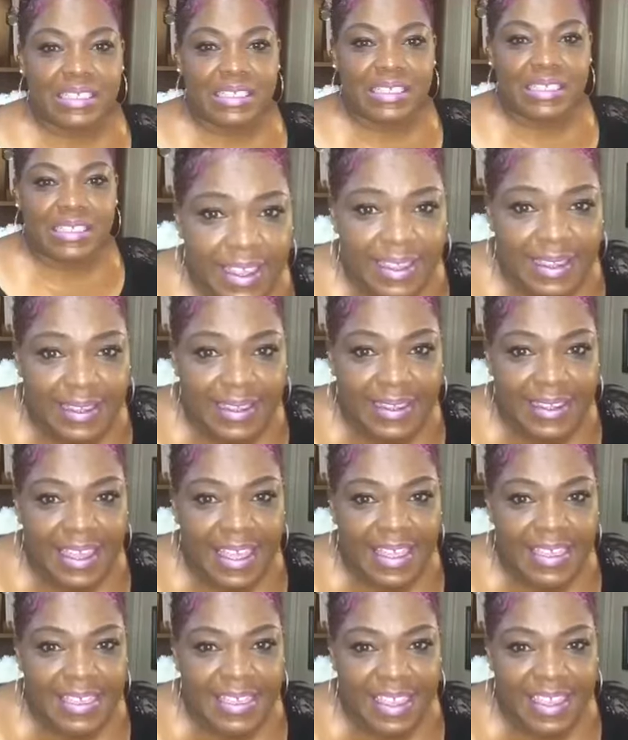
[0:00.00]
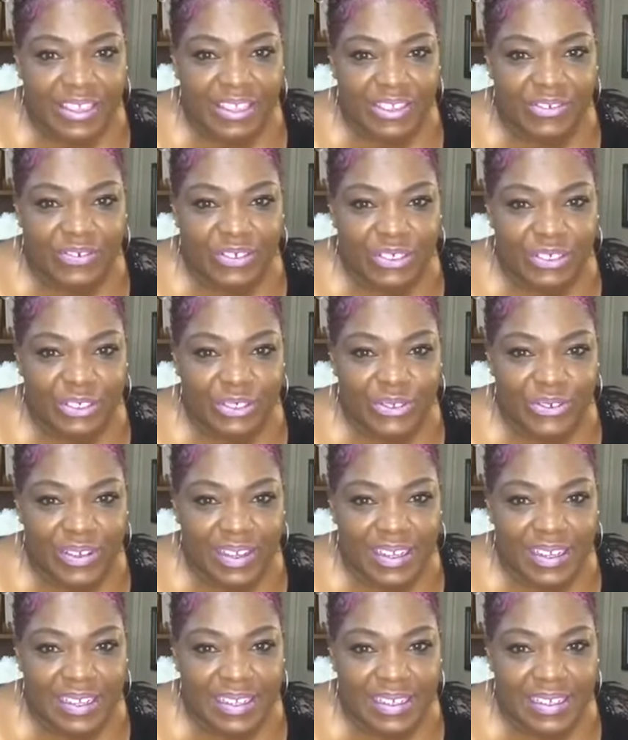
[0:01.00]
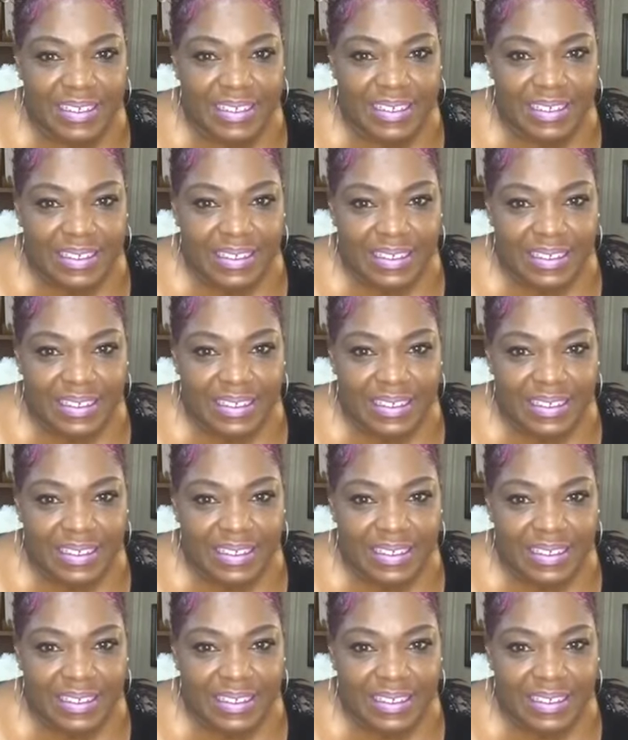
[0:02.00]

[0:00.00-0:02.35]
day. Thank you for joining.